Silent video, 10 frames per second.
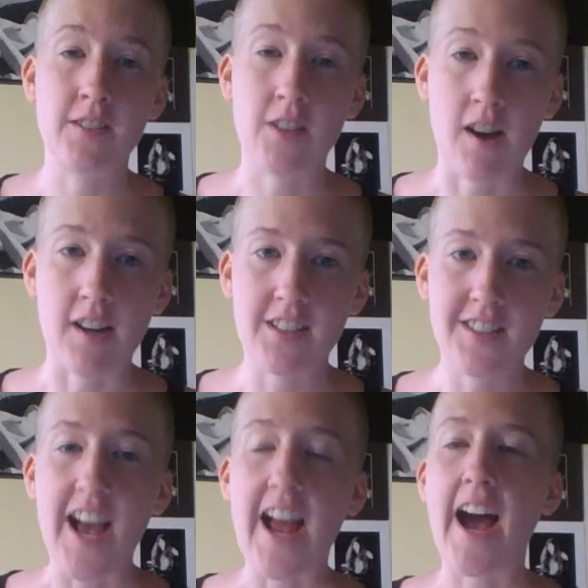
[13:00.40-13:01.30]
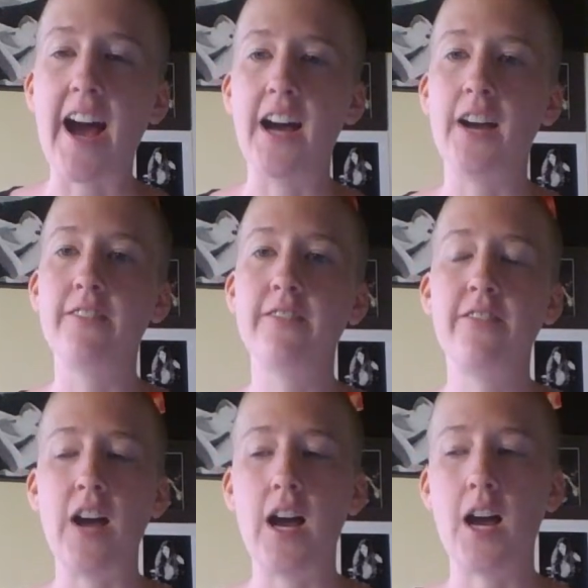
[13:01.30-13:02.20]
talks, I have
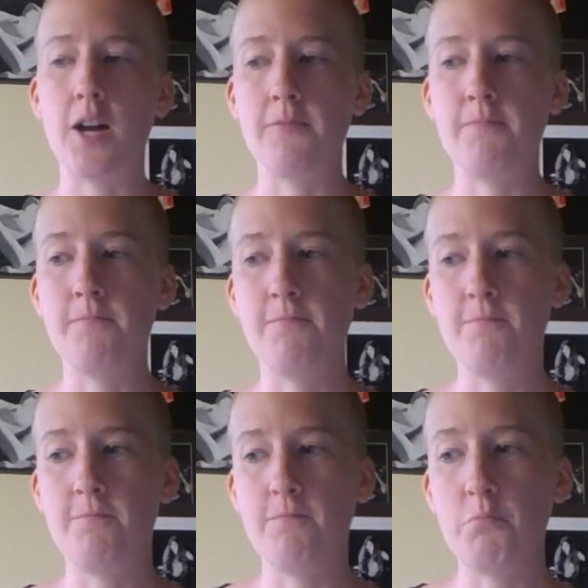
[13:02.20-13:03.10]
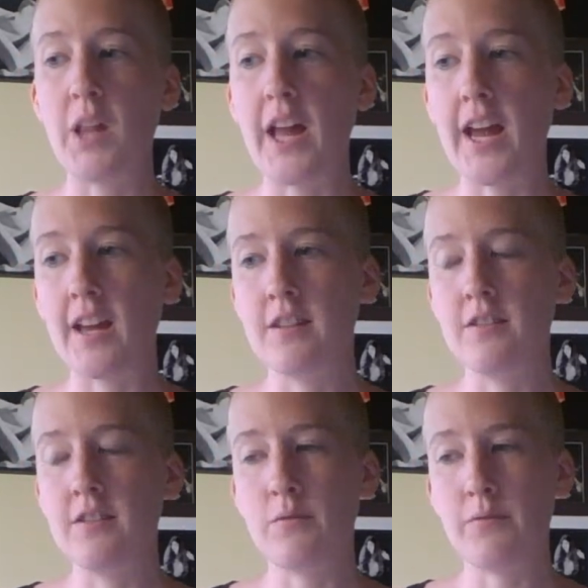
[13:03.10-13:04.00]

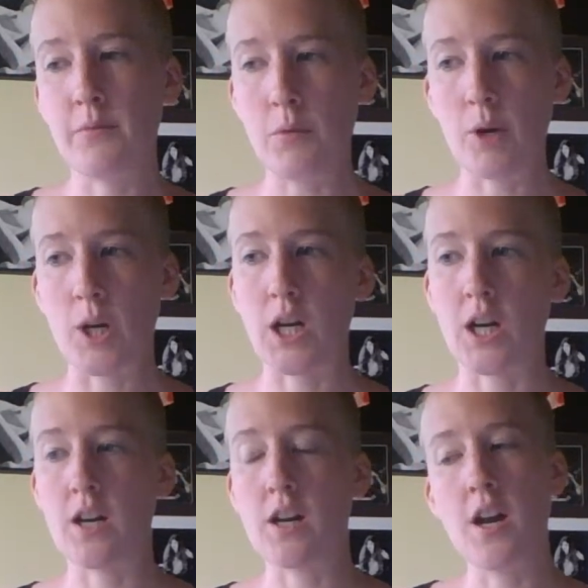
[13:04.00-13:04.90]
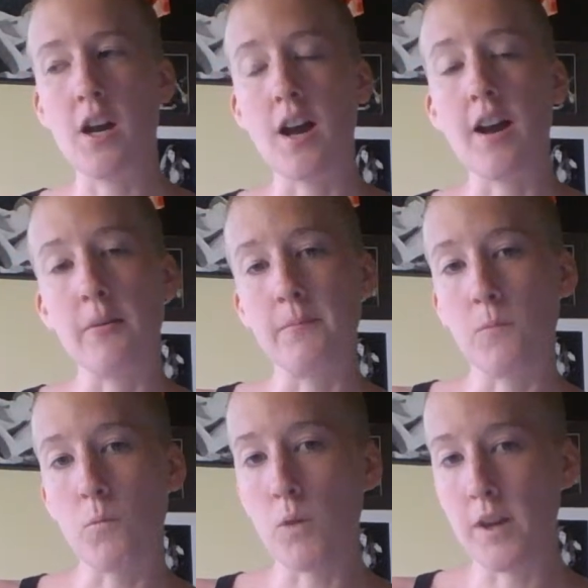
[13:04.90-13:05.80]
plans for
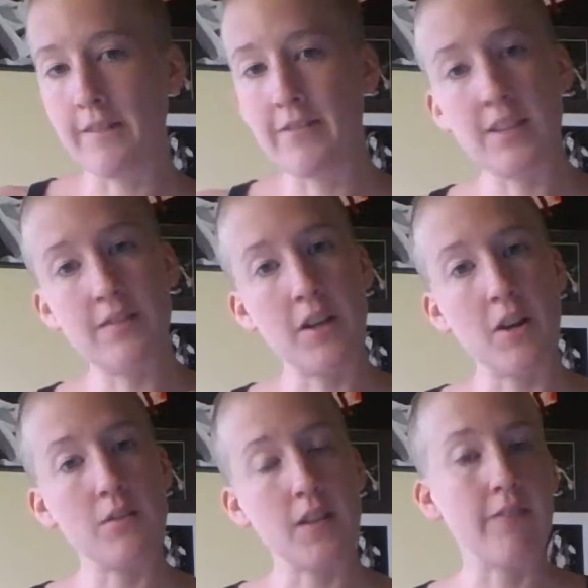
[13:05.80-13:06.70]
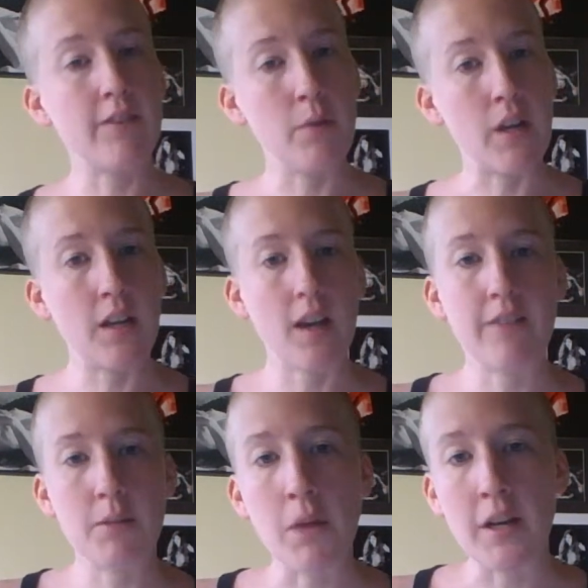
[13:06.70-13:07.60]
one of these videos every week,
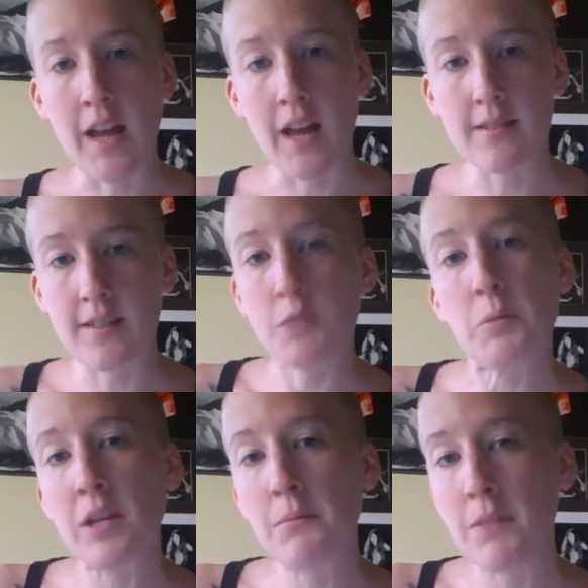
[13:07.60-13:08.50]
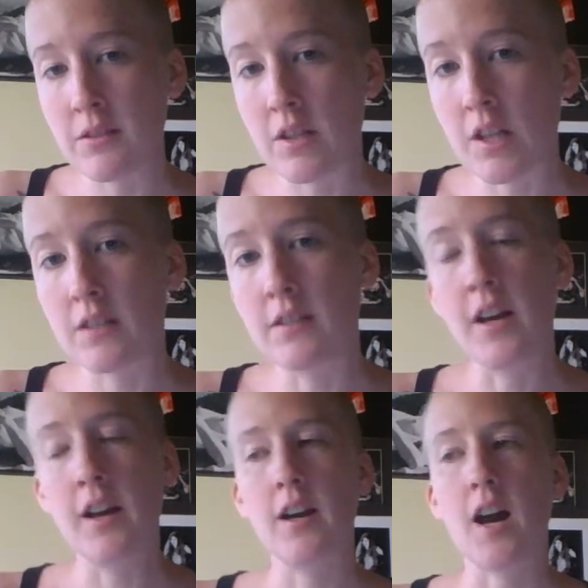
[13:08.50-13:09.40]
every Monday at 6 p.m. Eastern.
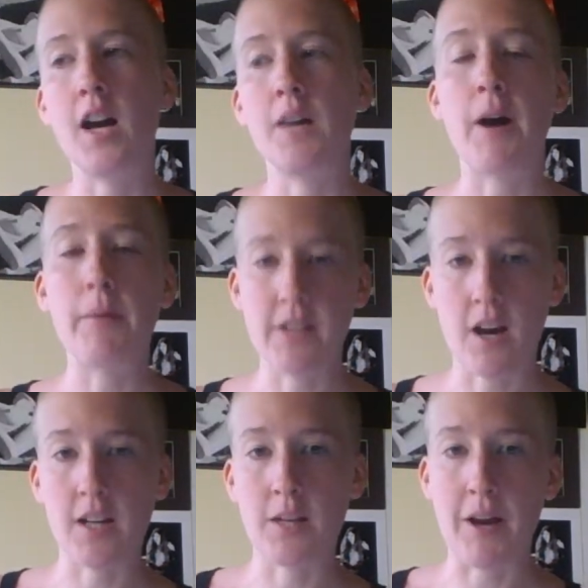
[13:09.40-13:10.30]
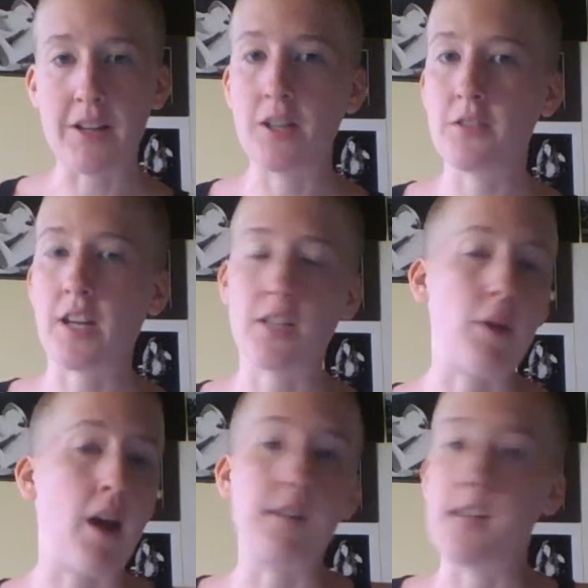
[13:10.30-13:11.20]
I'll be talking about
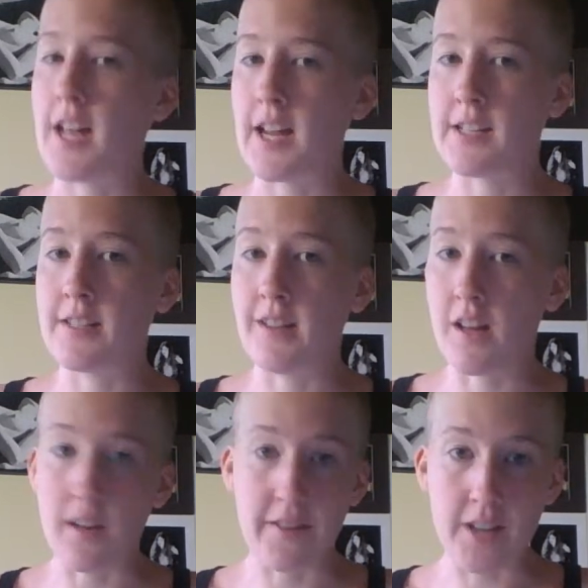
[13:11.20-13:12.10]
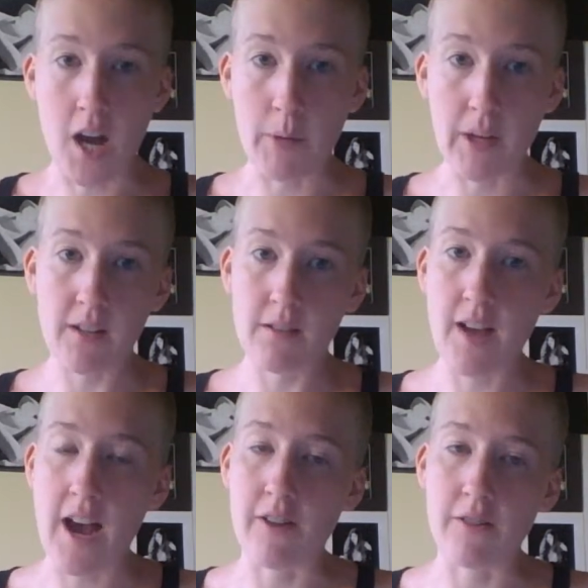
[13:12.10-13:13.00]
ecosexuality and another topic,
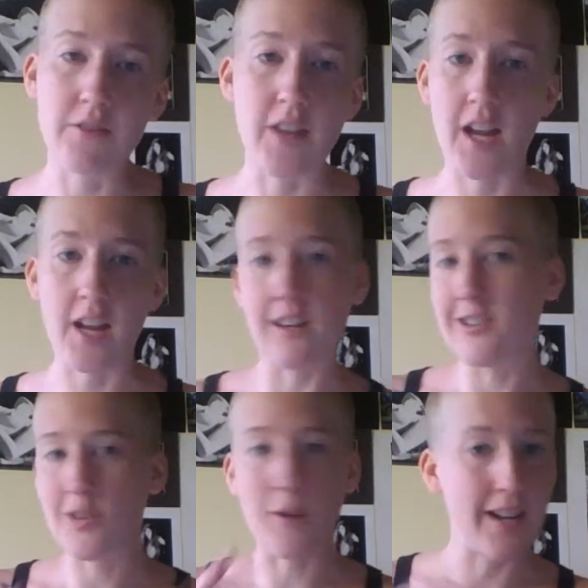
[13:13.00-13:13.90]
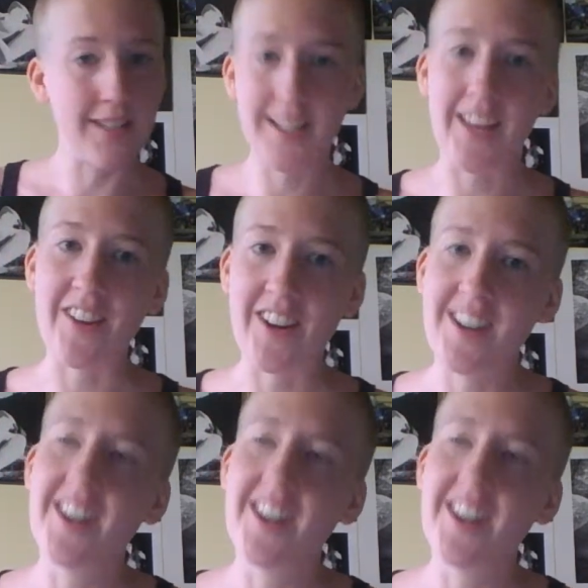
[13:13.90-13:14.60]
how they intertwine together